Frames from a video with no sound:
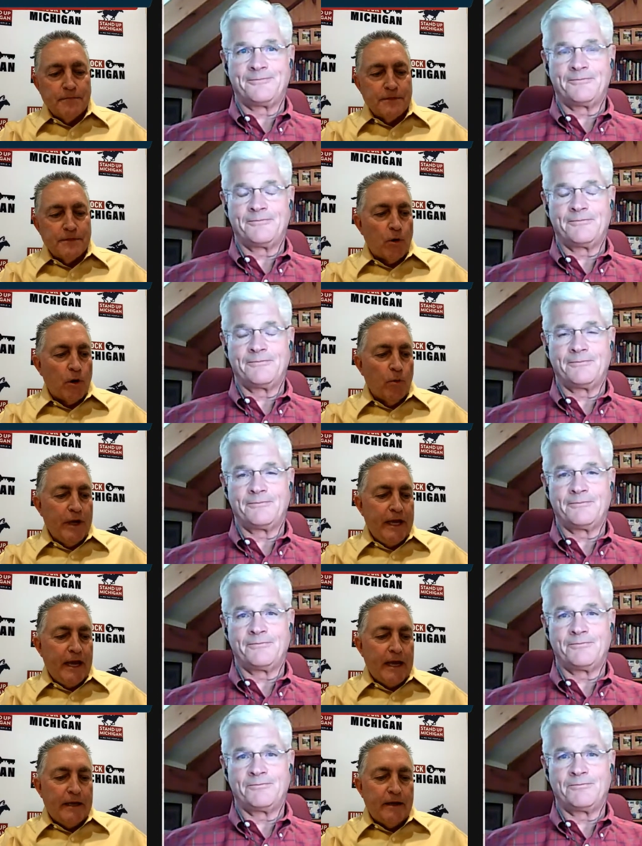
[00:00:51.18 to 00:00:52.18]
Speaker 1: so are
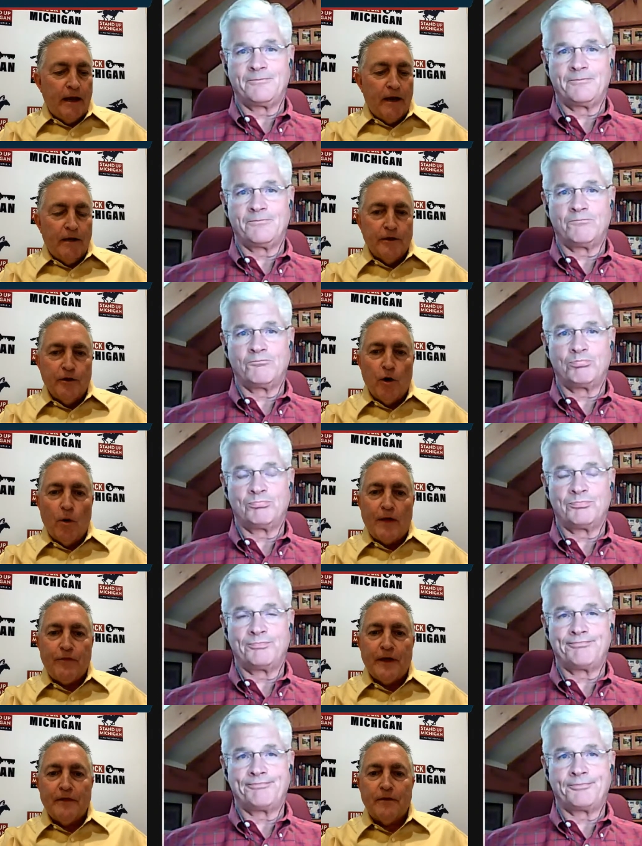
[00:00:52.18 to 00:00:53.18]
we. And uh, you know,
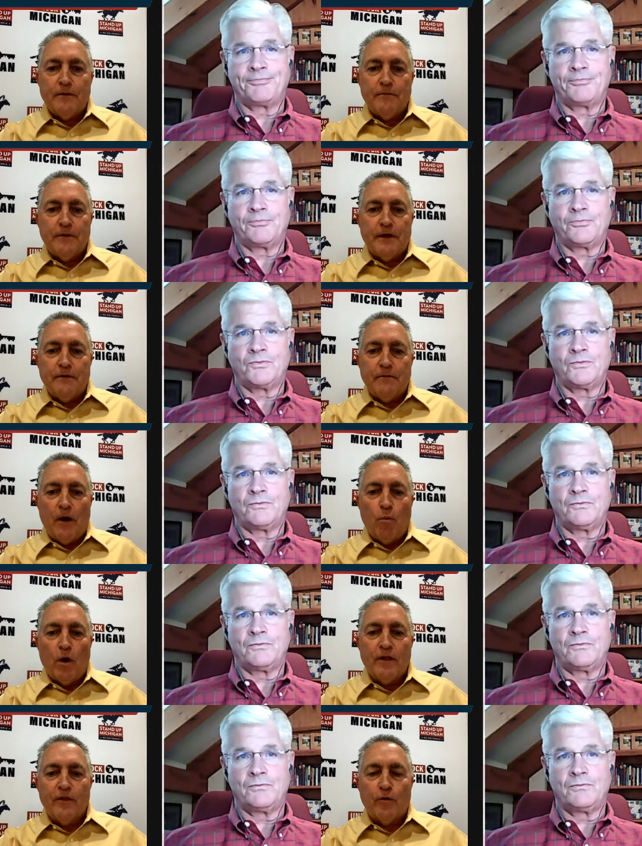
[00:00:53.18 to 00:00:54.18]
I think that that
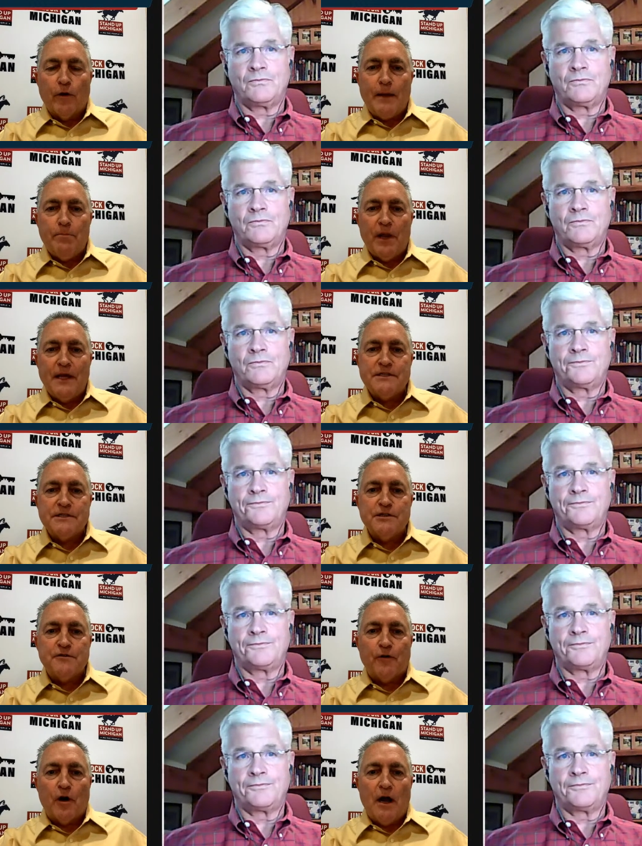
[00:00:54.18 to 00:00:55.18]
one of the great
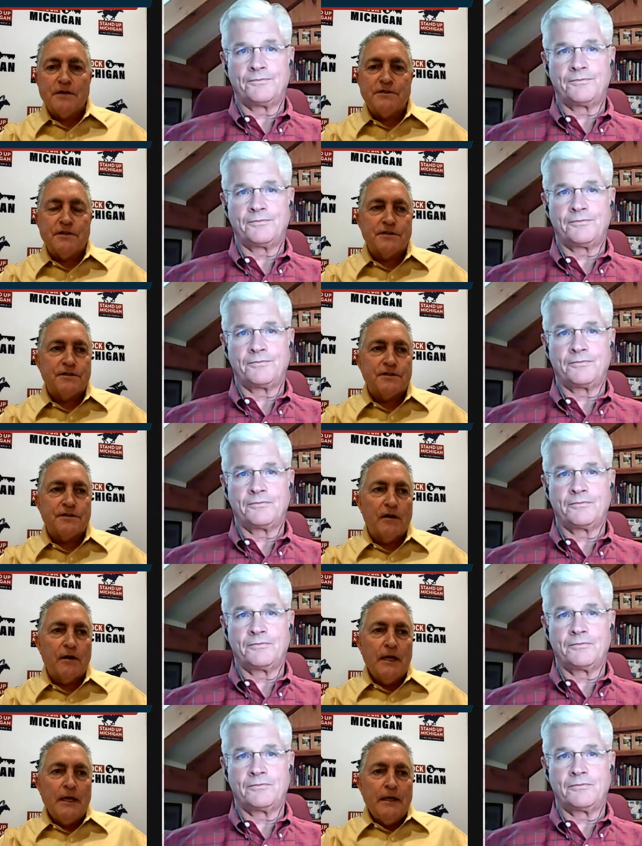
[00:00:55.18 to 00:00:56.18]
places for us to
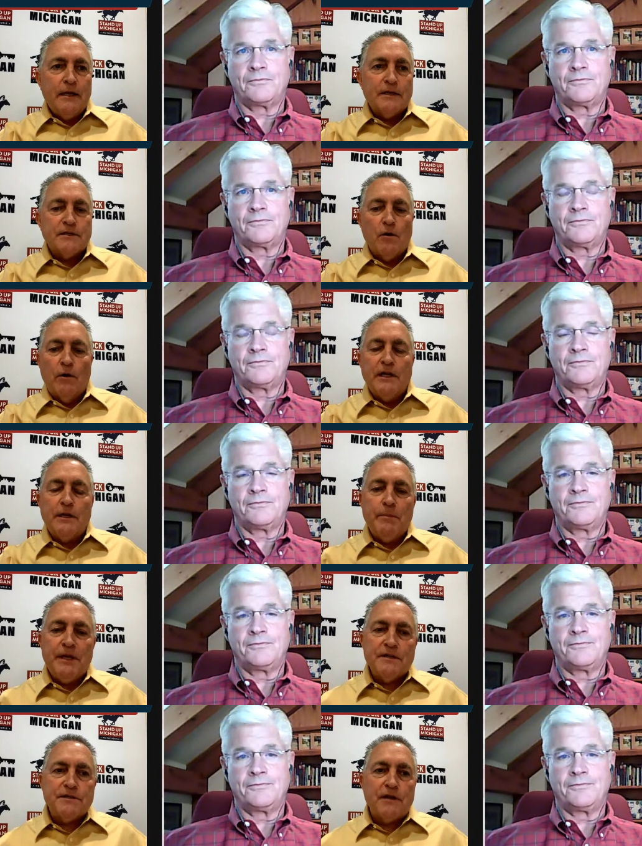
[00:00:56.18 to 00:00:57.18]
start is going to
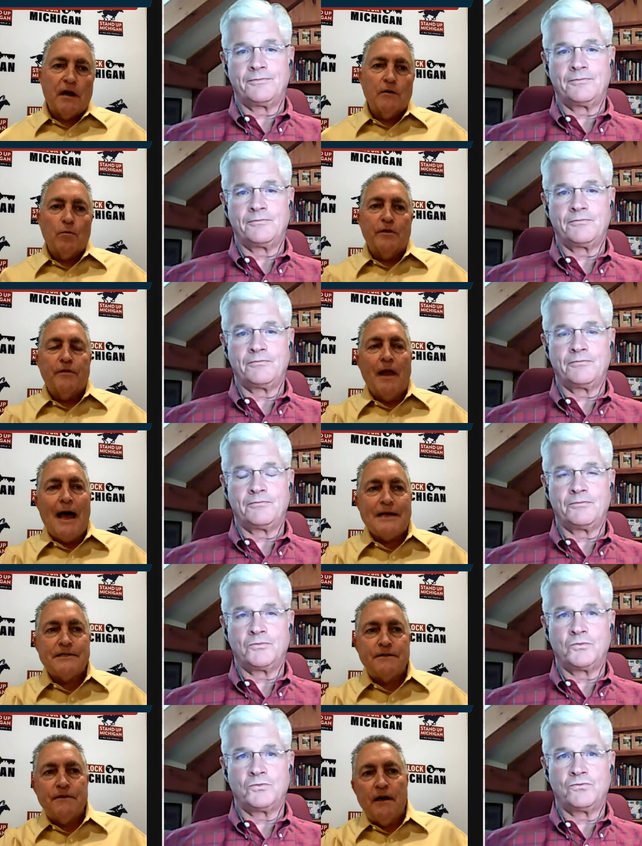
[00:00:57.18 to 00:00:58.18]
be to start with
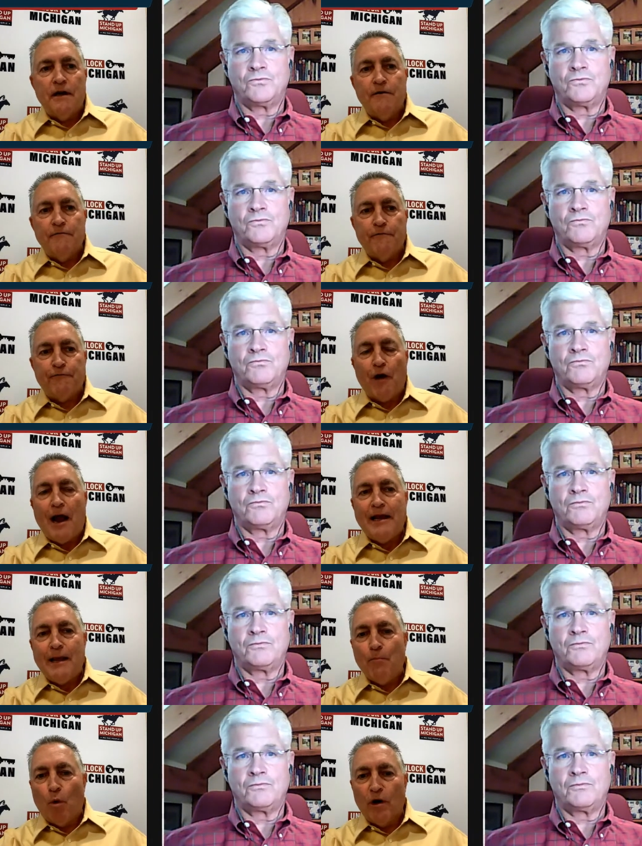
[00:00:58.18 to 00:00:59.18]
last uh,
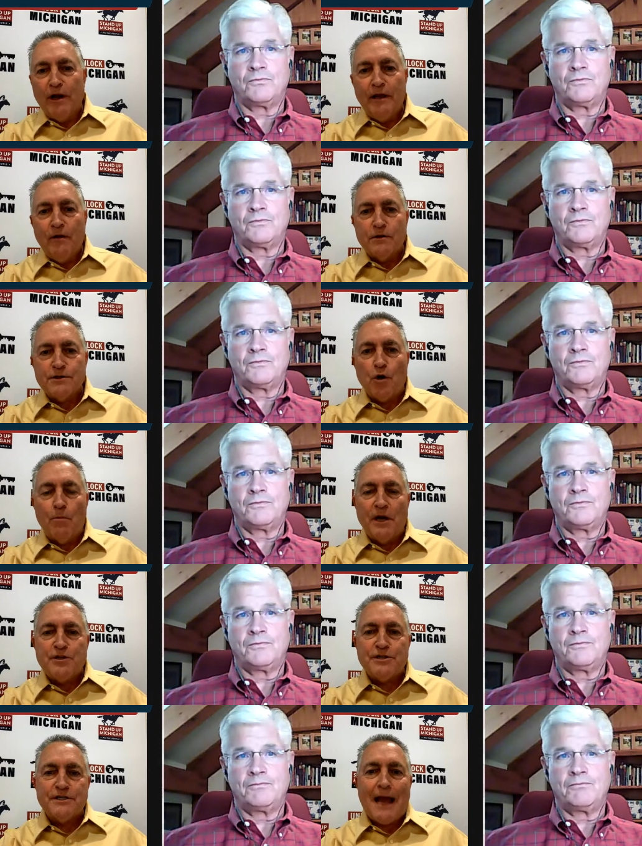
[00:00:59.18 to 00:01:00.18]
Friday morning. So
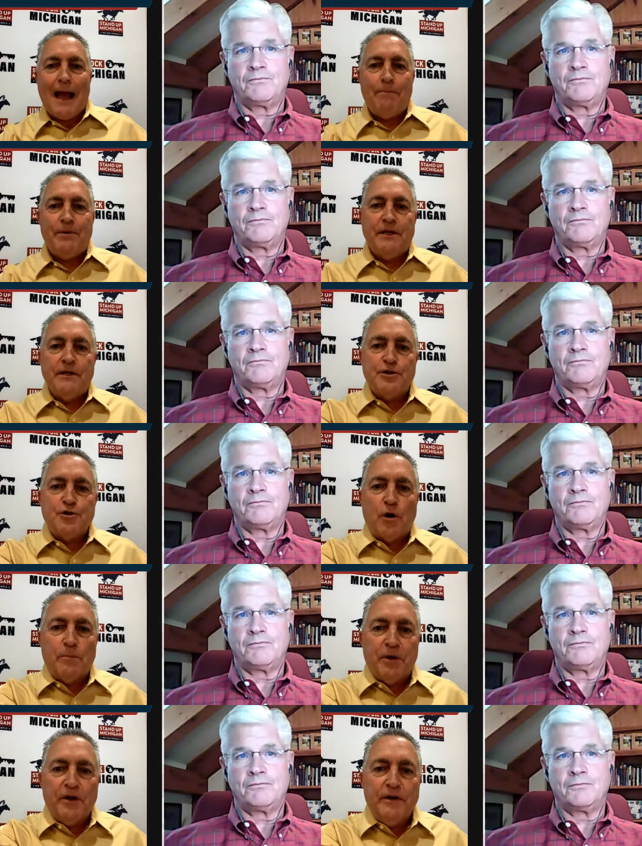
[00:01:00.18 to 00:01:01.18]
much has happened in a
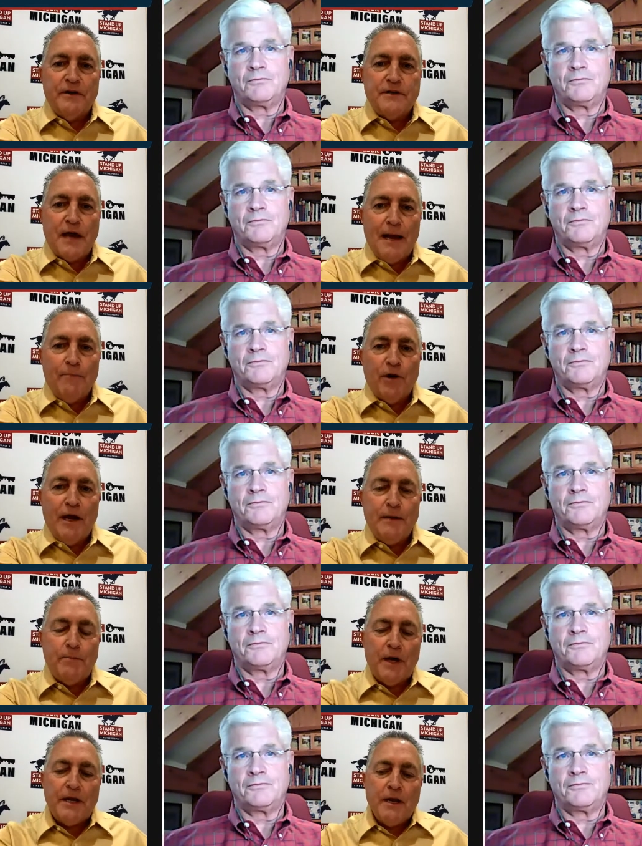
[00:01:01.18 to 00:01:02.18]
short period of time,
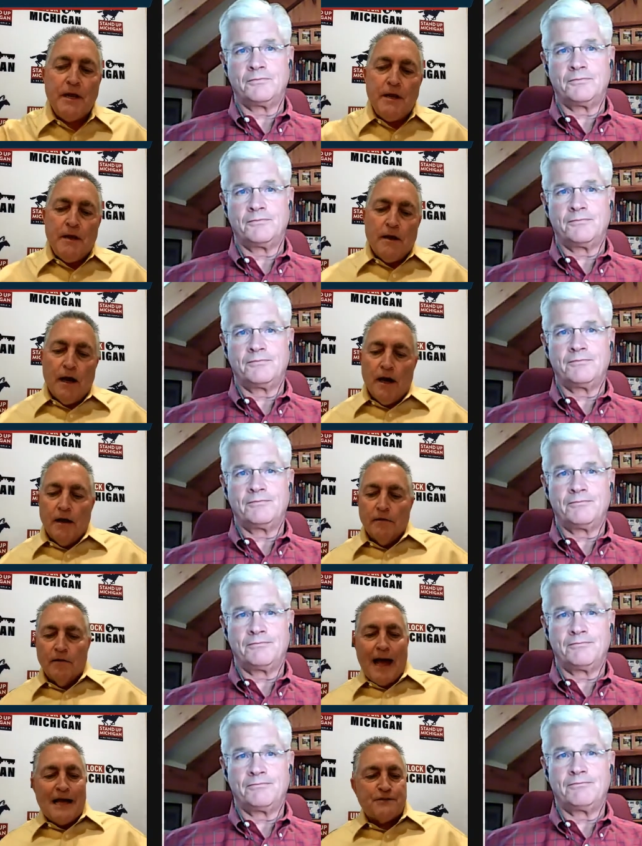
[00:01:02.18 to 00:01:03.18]
right? But uh,
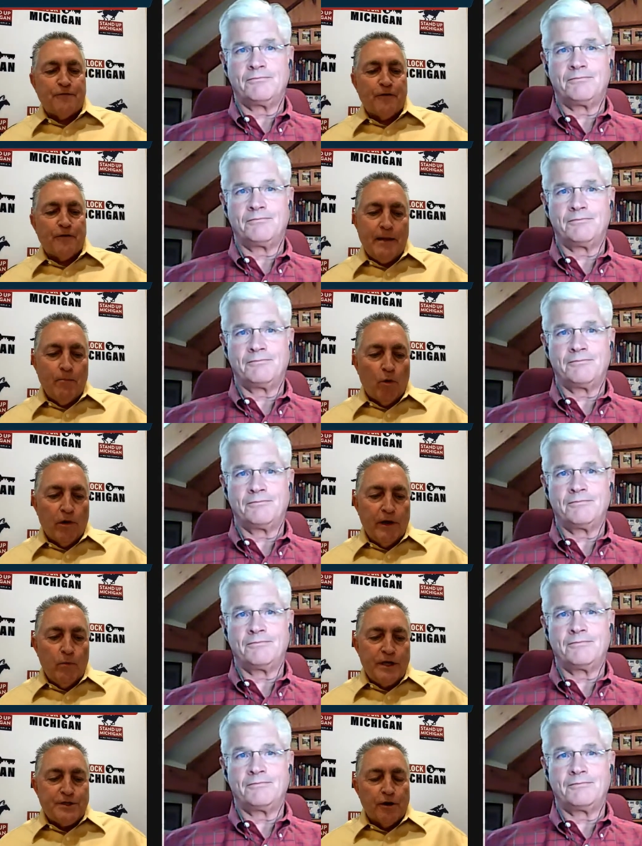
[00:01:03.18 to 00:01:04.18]
last Friday
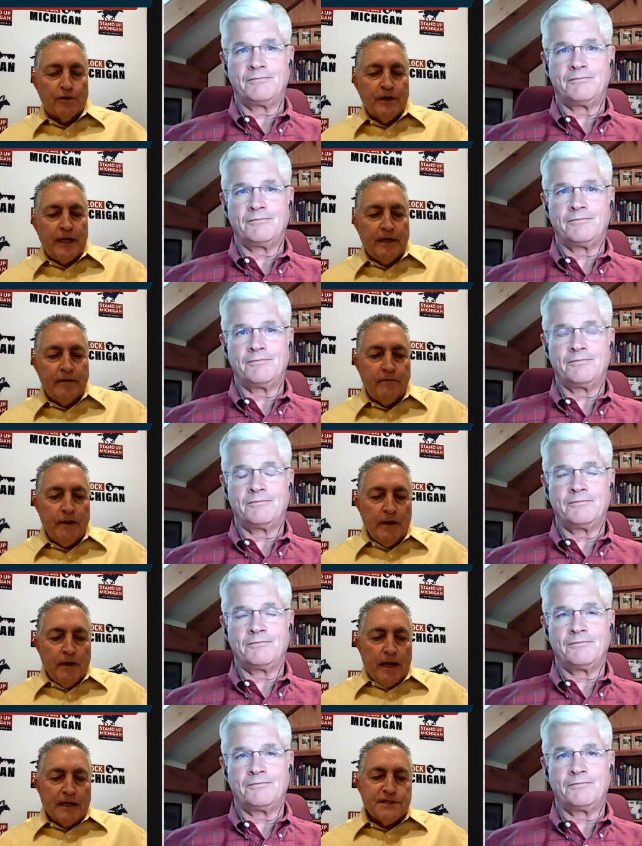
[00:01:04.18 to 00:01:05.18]
morning, we turned in
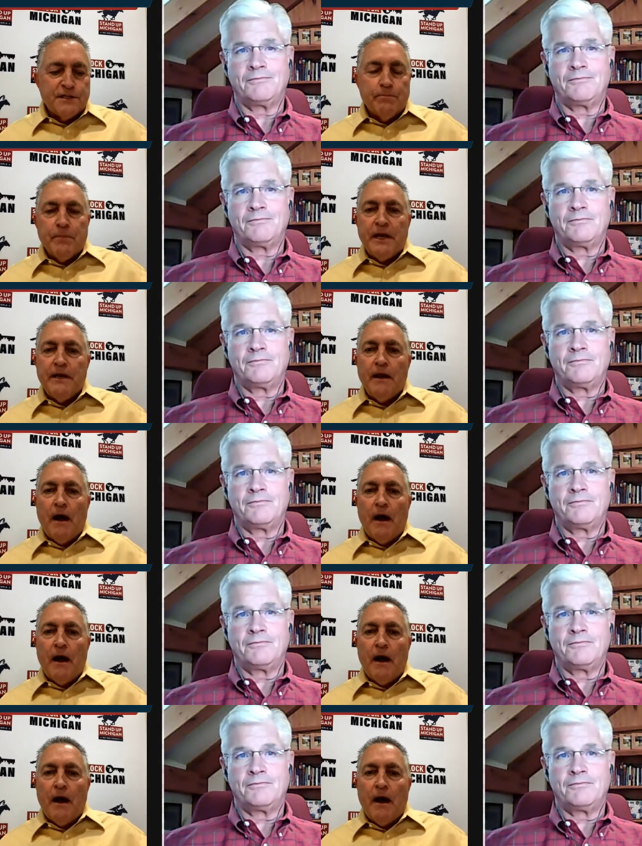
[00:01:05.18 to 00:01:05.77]
and submitted